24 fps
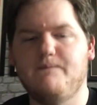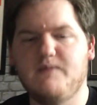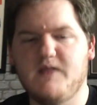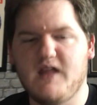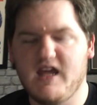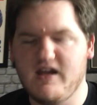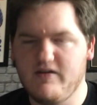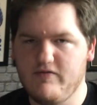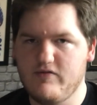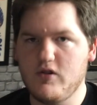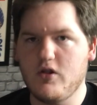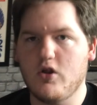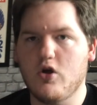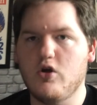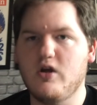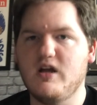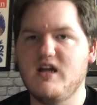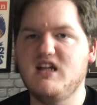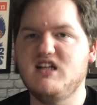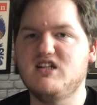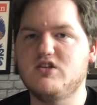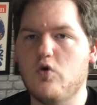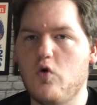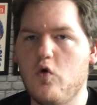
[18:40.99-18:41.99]
even though
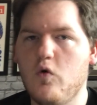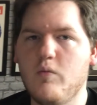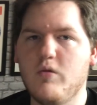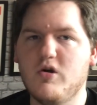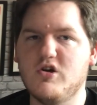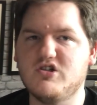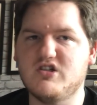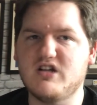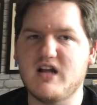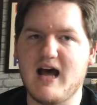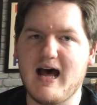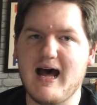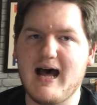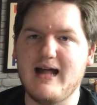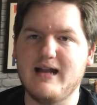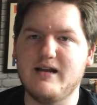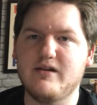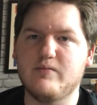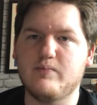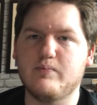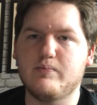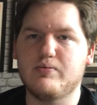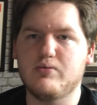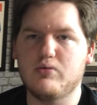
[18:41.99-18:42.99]
he's almost at
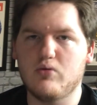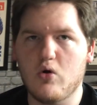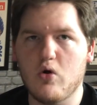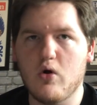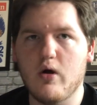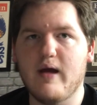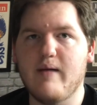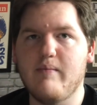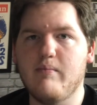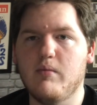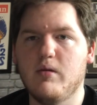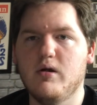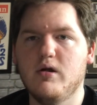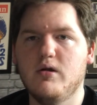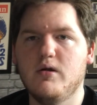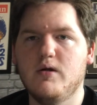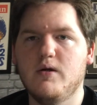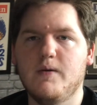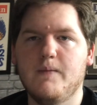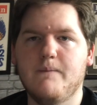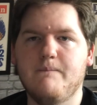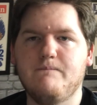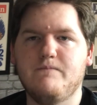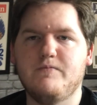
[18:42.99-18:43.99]
prime
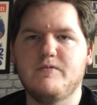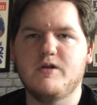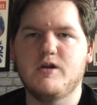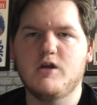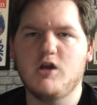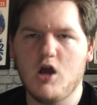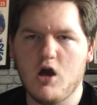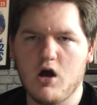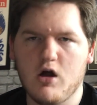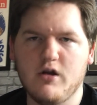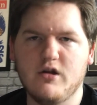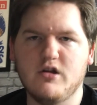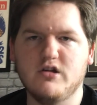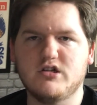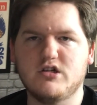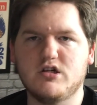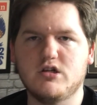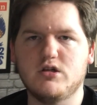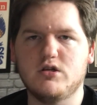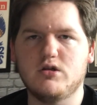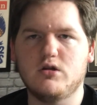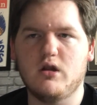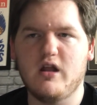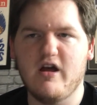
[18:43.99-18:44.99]
Giannis
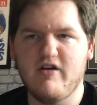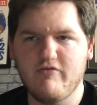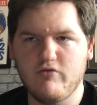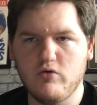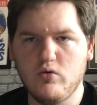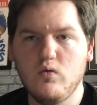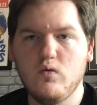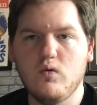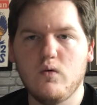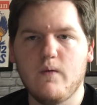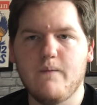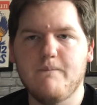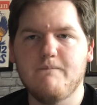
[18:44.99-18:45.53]
level.